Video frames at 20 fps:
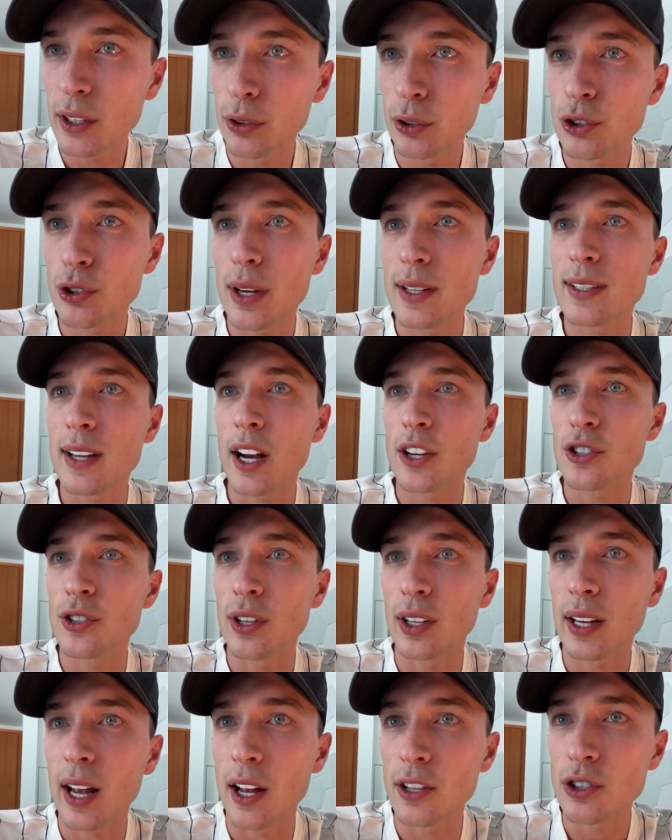in particular
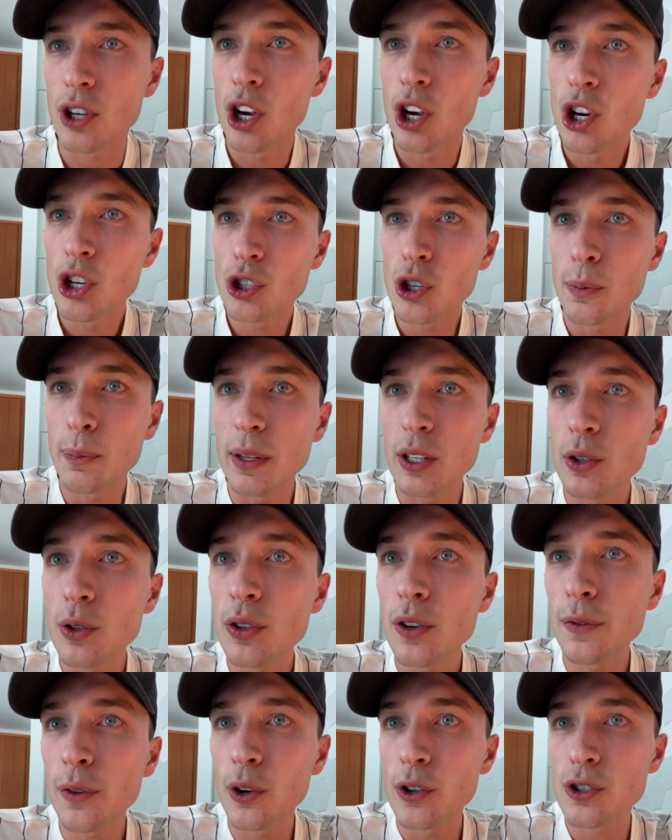transaction accounts, should be
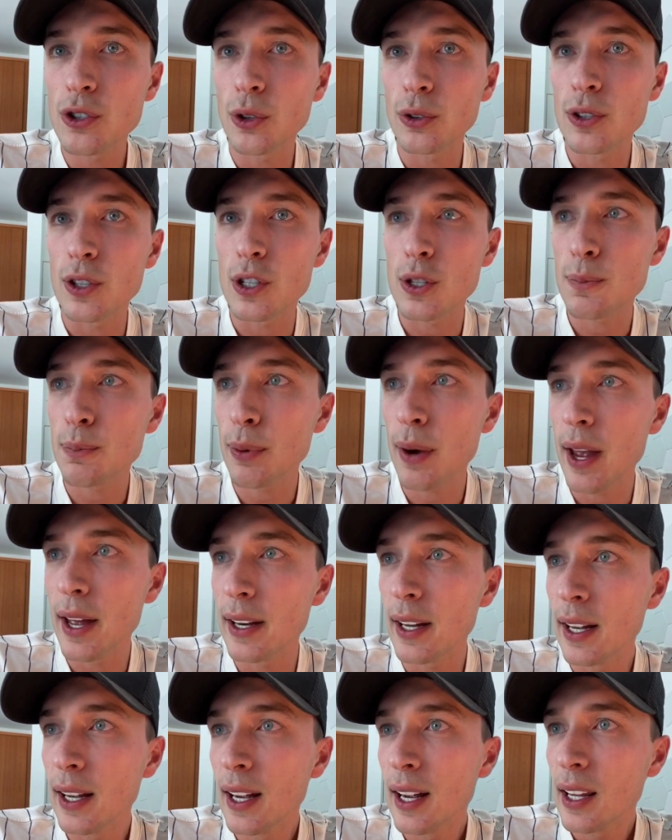universal to
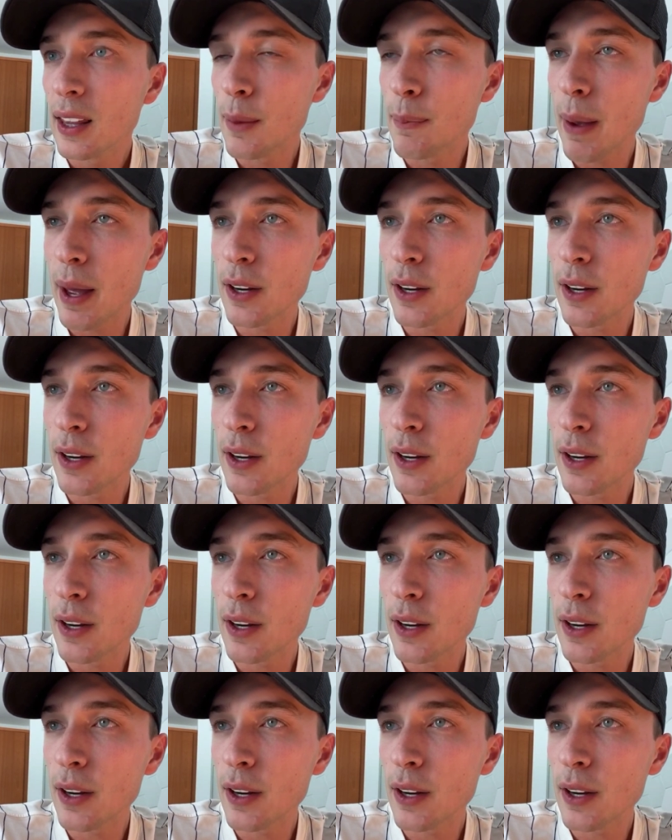spread